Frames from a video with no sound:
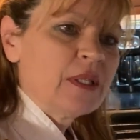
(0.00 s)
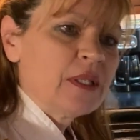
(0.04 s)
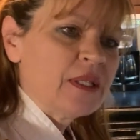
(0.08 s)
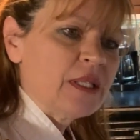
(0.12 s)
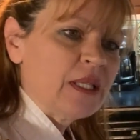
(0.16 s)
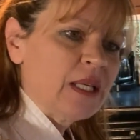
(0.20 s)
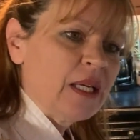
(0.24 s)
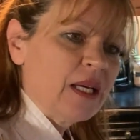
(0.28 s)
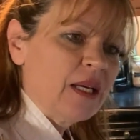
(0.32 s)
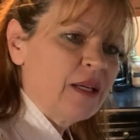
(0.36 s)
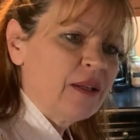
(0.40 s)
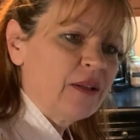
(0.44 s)

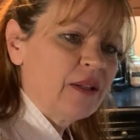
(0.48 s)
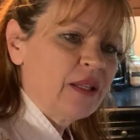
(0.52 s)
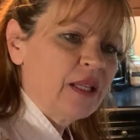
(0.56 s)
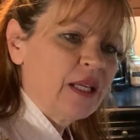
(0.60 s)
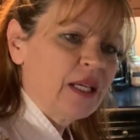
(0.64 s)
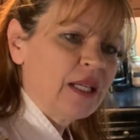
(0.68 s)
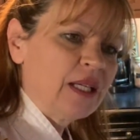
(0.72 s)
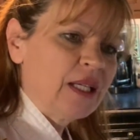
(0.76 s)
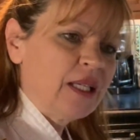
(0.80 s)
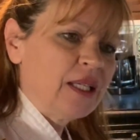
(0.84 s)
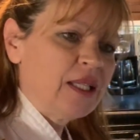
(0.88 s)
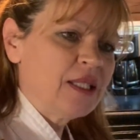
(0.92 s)
See how
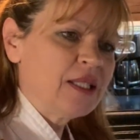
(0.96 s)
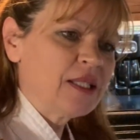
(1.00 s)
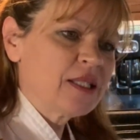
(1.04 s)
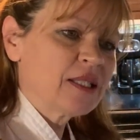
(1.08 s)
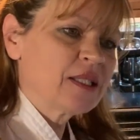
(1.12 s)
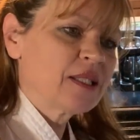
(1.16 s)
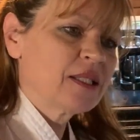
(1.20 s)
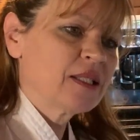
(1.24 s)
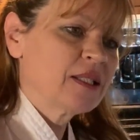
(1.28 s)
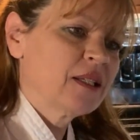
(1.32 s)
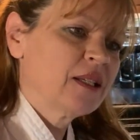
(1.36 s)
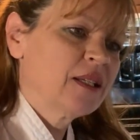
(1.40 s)

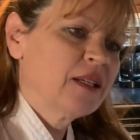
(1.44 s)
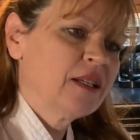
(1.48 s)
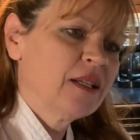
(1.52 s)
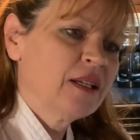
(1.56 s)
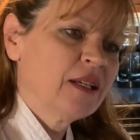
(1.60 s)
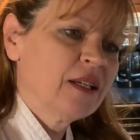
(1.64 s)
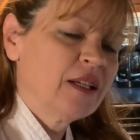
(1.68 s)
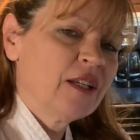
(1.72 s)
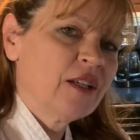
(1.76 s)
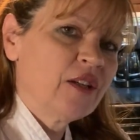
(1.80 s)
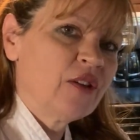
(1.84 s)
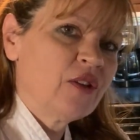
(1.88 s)
nice
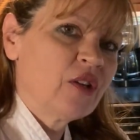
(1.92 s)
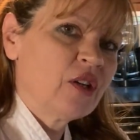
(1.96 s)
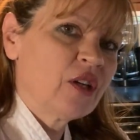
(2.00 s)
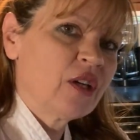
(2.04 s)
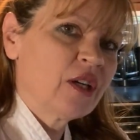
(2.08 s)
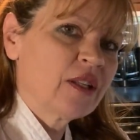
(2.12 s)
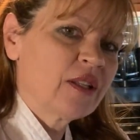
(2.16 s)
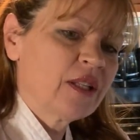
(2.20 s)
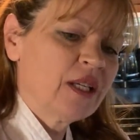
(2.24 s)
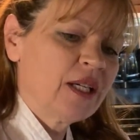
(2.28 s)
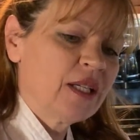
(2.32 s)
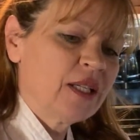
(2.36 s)
and
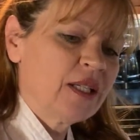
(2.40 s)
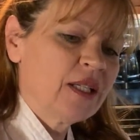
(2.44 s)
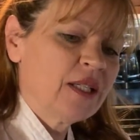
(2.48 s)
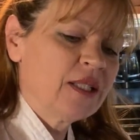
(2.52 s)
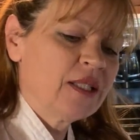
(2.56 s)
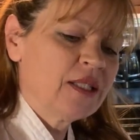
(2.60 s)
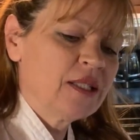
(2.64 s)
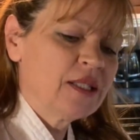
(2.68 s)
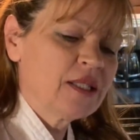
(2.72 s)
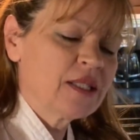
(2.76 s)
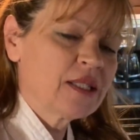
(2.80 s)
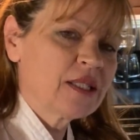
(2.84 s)
dark that
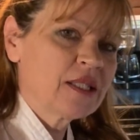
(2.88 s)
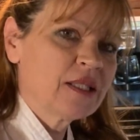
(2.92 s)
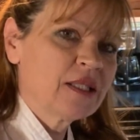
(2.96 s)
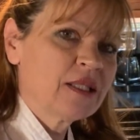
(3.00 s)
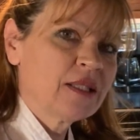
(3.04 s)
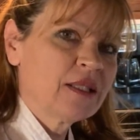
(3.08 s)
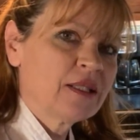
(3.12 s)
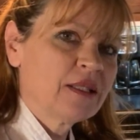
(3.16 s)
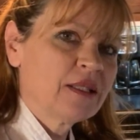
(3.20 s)
is?